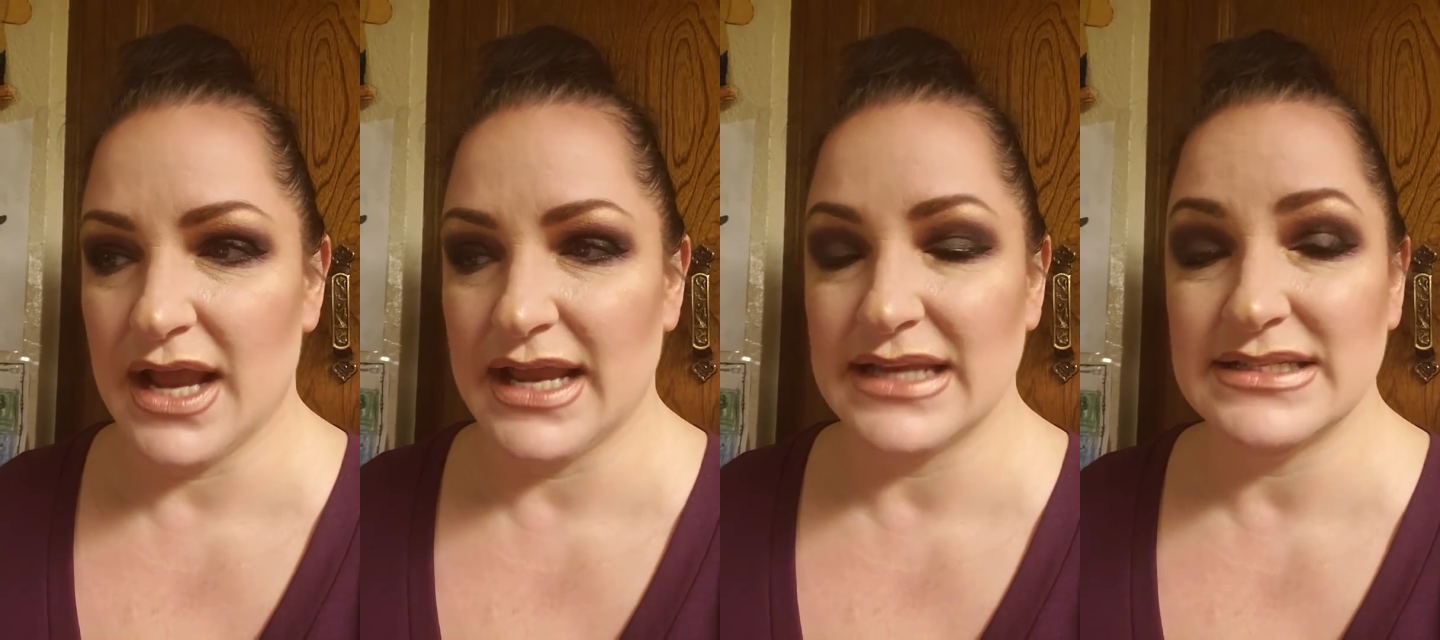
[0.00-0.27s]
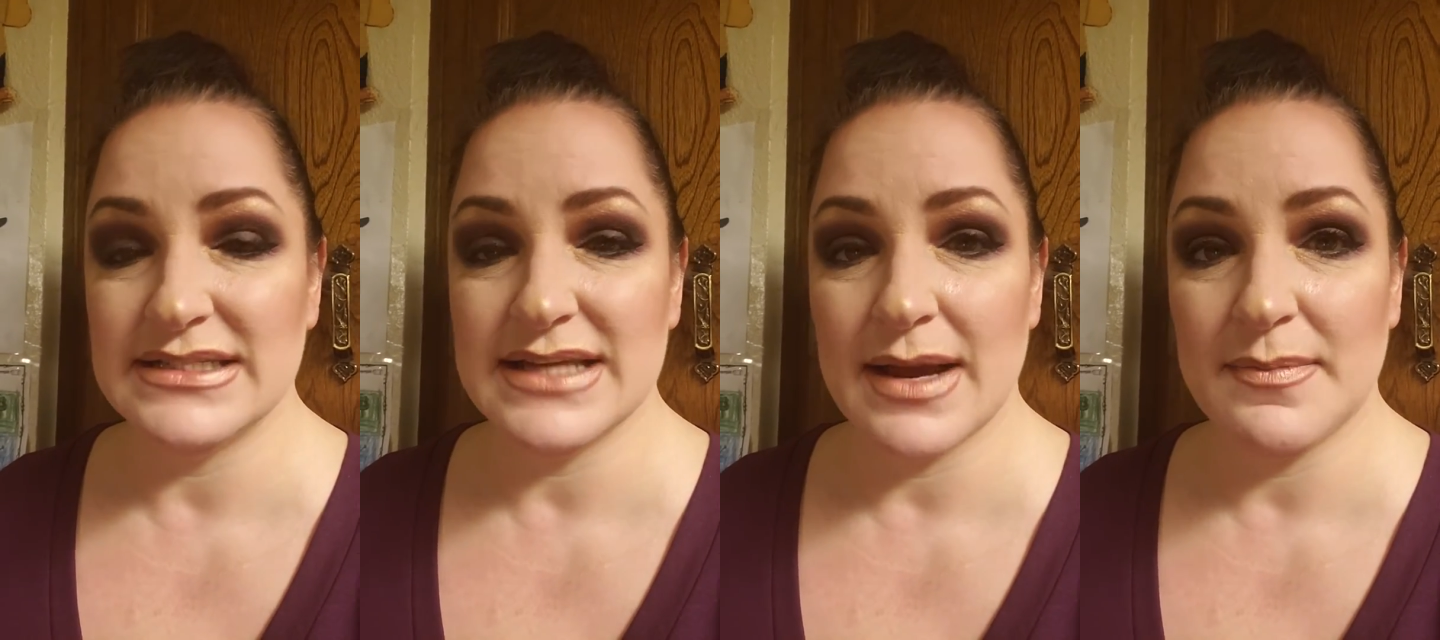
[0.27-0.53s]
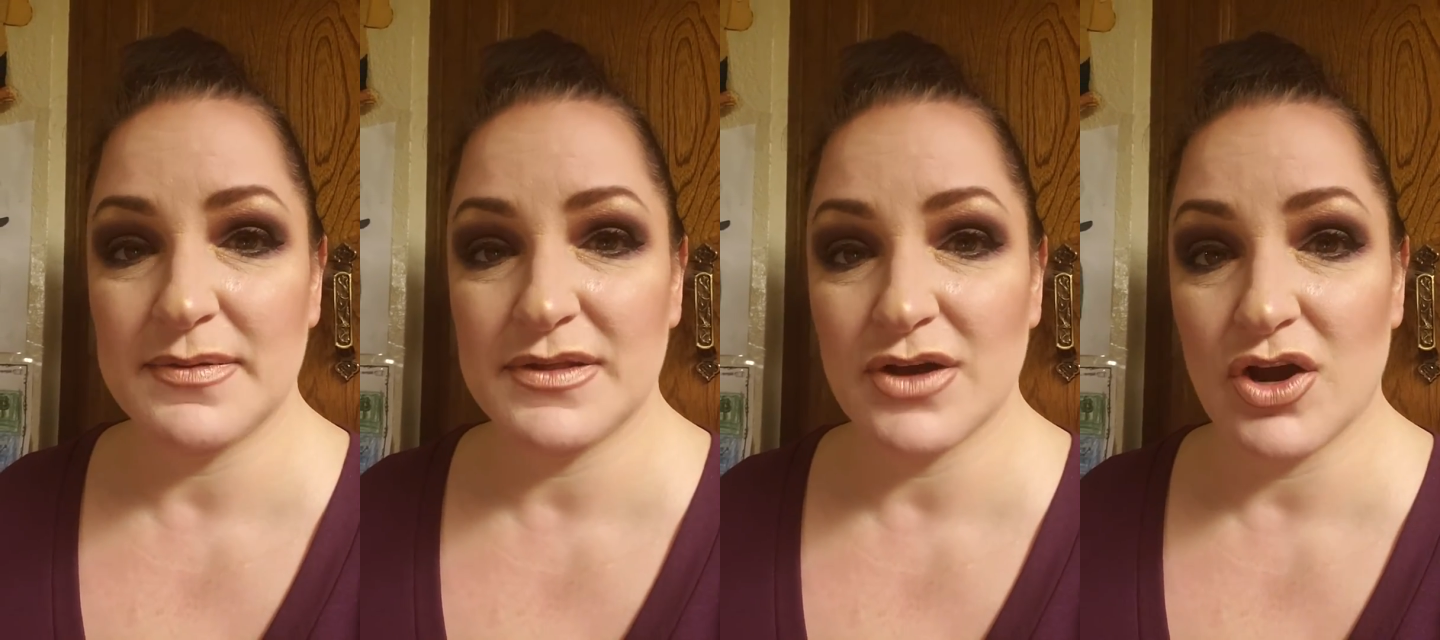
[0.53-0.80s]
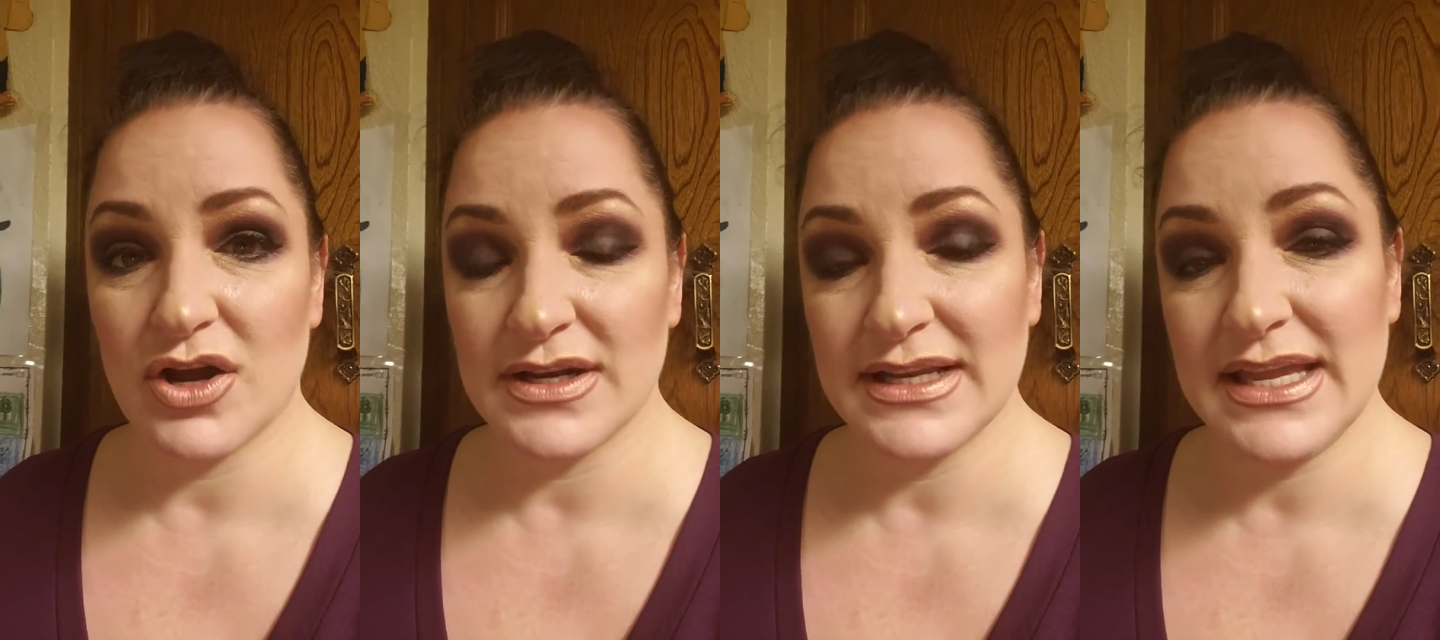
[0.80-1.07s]
in depth
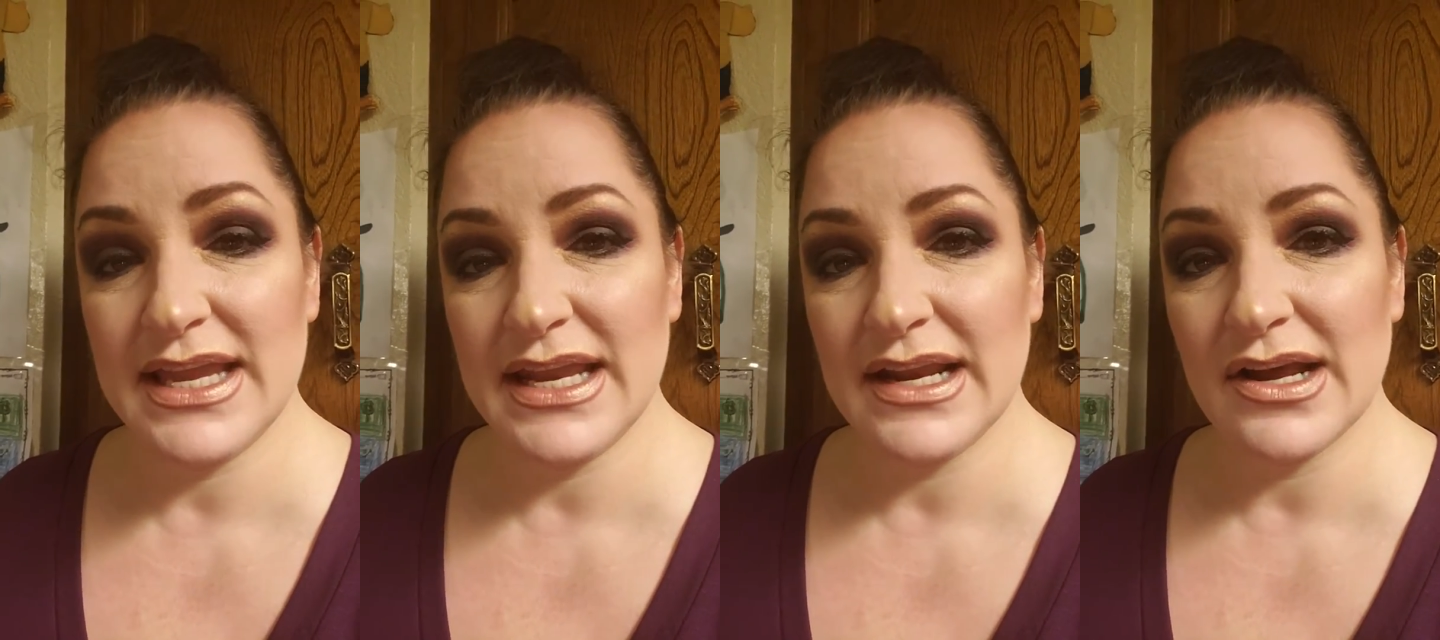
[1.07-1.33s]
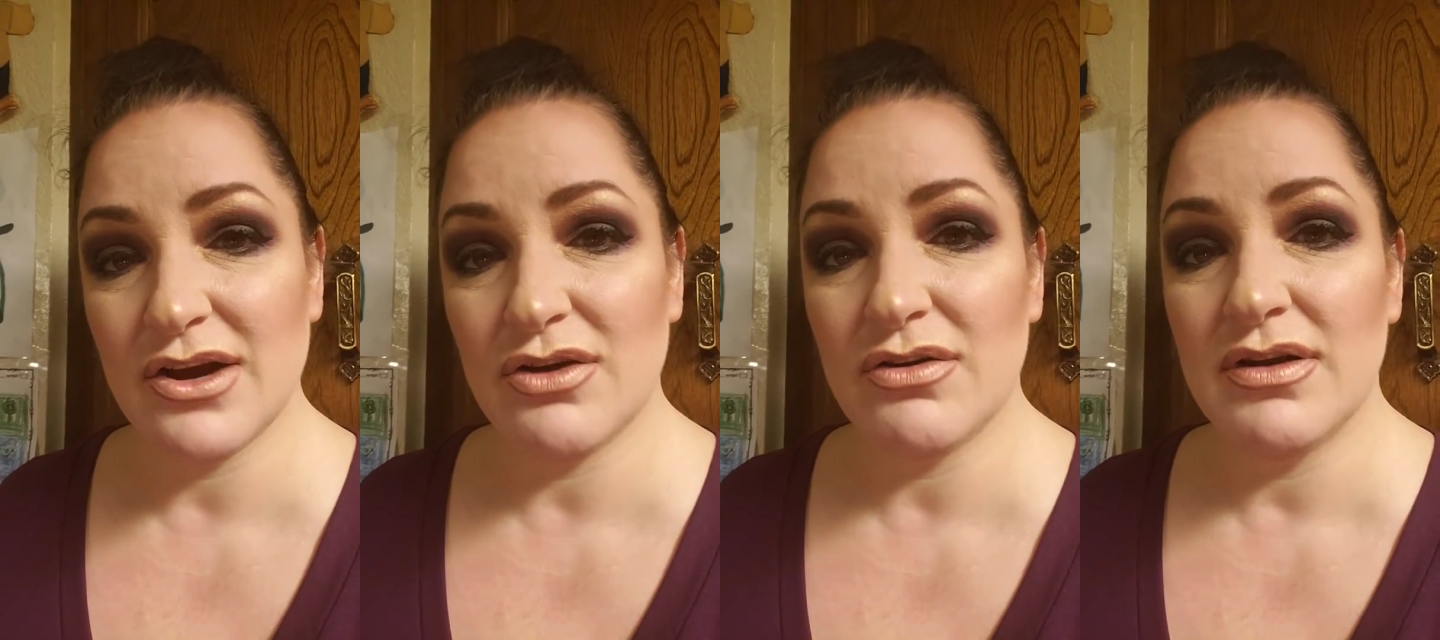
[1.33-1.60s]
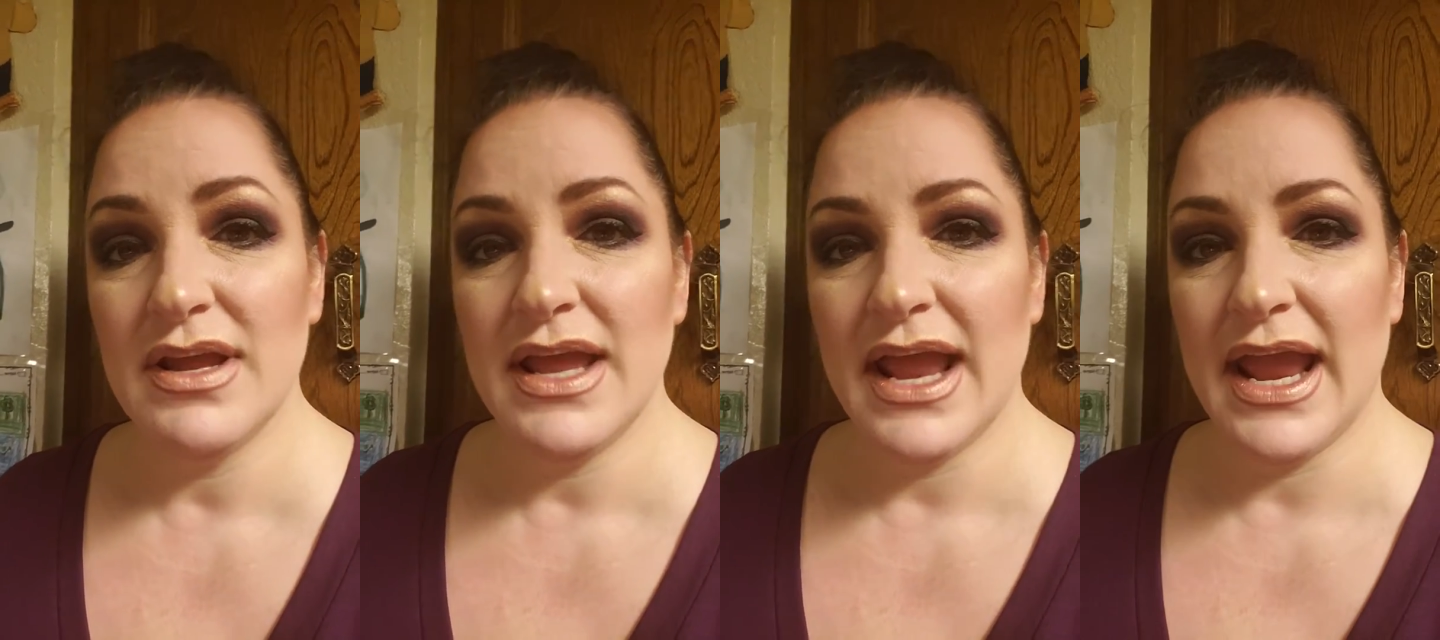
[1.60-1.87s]
on keto